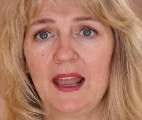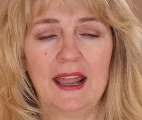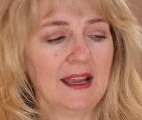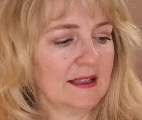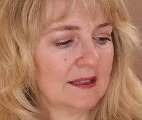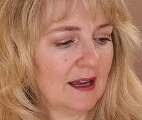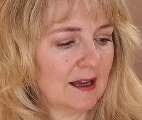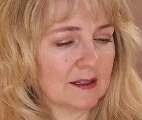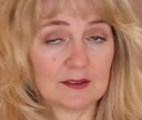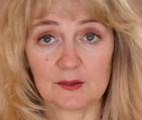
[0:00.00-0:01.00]
And
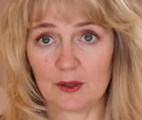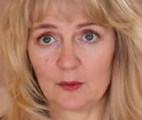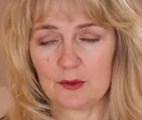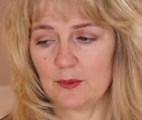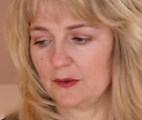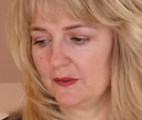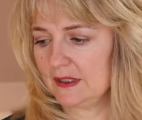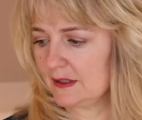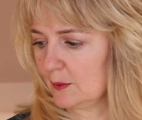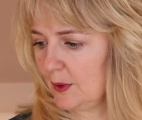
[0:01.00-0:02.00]
uh, so I ordered both of
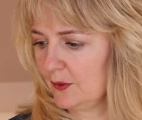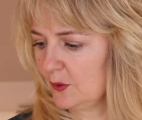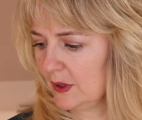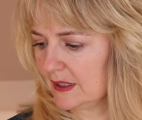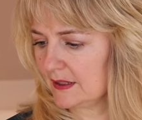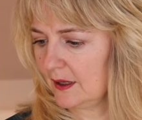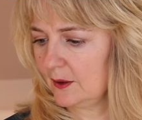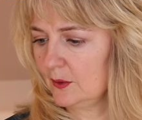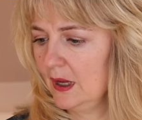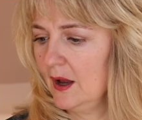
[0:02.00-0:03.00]
these. They're both Quik
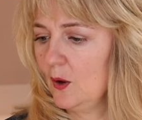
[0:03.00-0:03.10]
Sew.